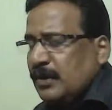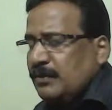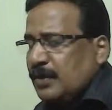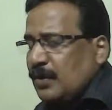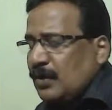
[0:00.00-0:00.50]

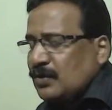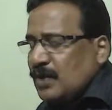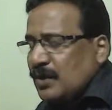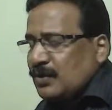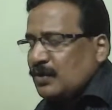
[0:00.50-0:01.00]
For
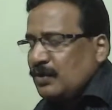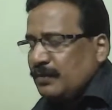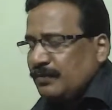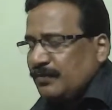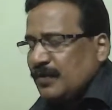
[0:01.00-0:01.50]
other two,
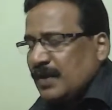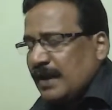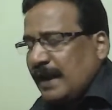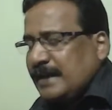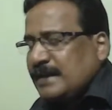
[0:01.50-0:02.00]

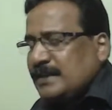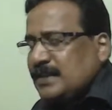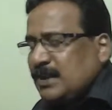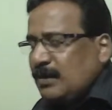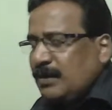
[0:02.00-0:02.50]
write
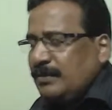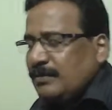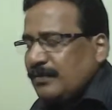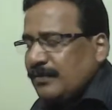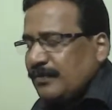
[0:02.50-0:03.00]
0.
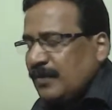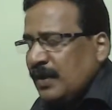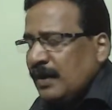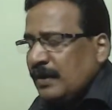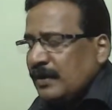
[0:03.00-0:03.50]

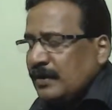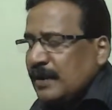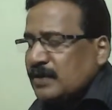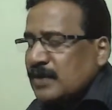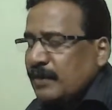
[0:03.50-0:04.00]

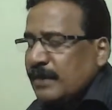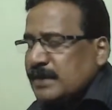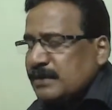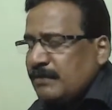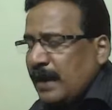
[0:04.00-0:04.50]
Next term
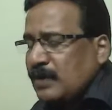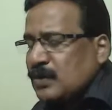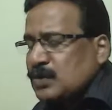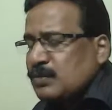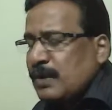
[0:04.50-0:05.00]
is
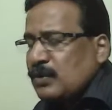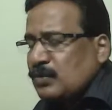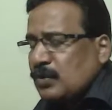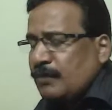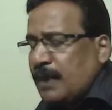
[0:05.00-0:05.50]
minus 1 to
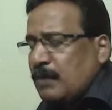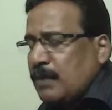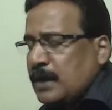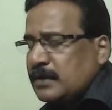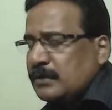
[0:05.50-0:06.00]
the
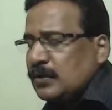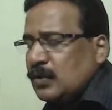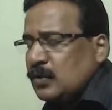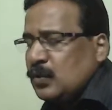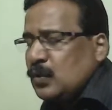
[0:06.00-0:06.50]
power
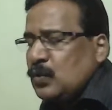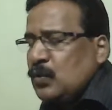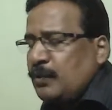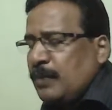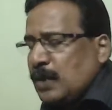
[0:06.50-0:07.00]

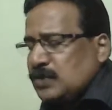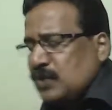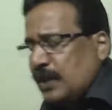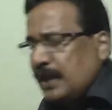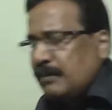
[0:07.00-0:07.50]
2 plus
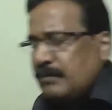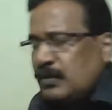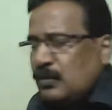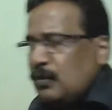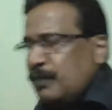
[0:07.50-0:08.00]
3.
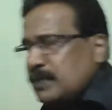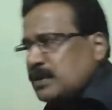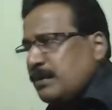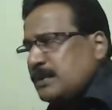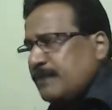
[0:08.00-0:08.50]
2 plus
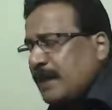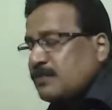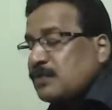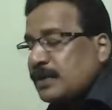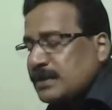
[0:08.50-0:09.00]
3 means 5,
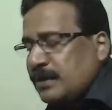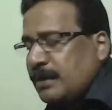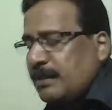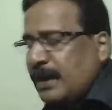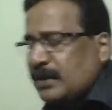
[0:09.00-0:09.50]
so it is
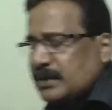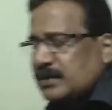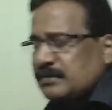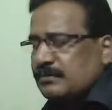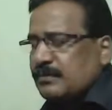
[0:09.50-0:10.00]
coming minus.